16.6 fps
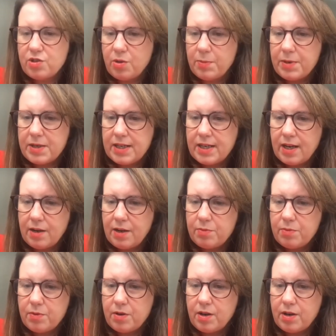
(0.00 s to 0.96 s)
Dominica,
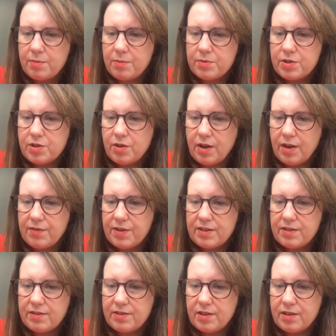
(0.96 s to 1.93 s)
do you have
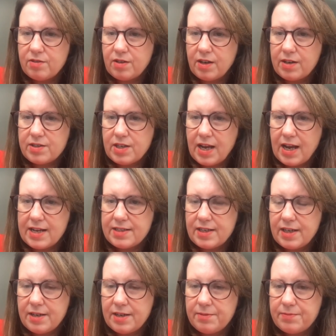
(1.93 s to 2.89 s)
anything you'd like to add
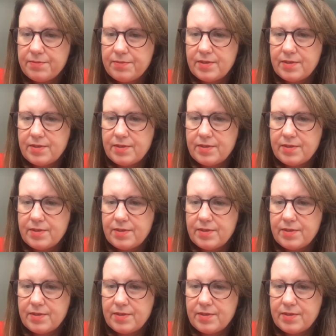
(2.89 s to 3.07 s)
here?